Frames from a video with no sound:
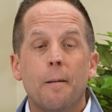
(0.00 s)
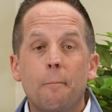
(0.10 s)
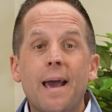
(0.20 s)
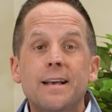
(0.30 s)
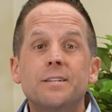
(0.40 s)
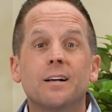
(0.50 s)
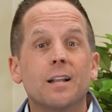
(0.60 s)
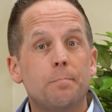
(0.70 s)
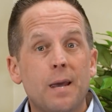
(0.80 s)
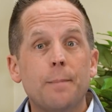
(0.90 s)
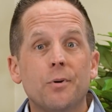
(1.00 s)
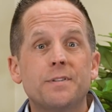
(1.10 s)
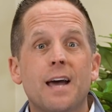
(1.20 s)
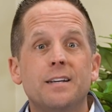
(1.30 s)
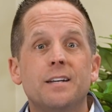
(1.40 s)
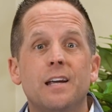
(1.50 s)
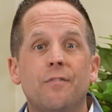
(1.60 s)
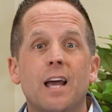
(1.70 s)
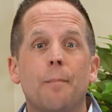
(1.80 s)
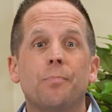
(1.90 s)
Basically, people tend to
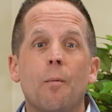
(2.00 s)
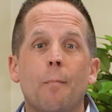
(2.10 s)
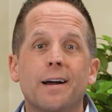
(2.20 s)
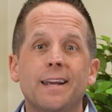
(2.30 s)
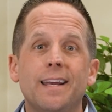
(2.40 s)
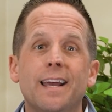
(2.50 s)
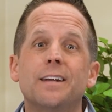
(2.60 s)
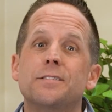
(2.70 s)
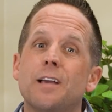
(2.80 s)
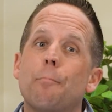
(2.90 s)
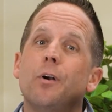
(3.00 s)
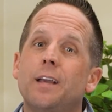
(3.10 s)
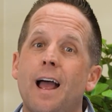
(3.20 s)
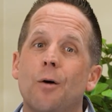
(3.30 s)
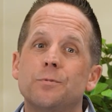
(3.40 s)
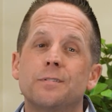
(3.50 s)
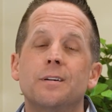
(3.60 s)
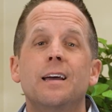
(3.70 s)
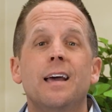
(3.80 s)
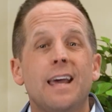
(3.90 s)
divvy up their money into separate accounts,
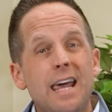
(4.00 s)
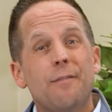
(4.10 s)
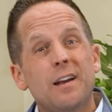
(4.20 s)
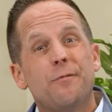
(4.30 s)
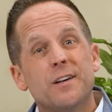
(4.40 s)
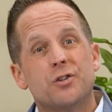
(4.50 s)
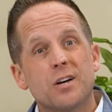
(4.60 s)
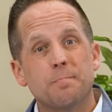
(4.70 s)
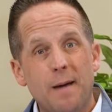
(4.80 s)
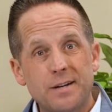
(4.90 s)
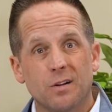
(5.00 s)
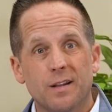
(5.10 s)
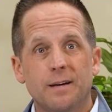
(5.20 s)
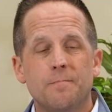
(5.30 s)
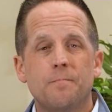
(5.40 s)
even if it's just mentally.